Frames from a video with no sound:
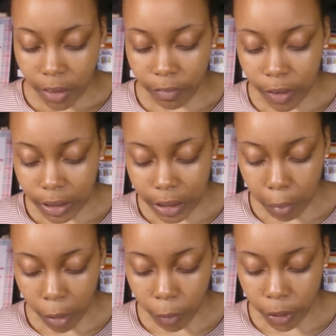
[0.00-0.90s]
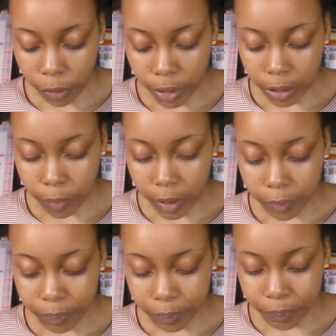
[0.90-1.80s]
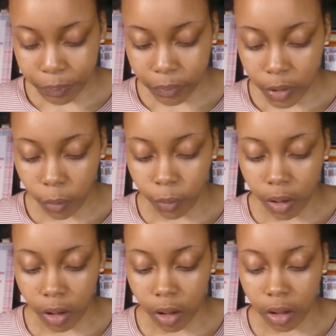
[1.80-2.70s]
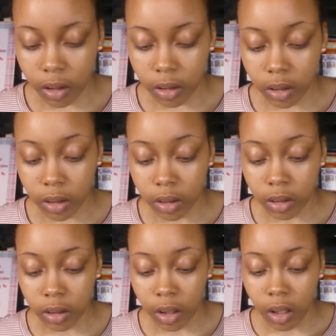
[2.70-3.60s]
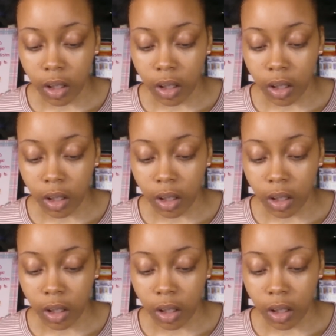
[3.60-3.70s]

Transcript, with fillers: the first time I went through this book was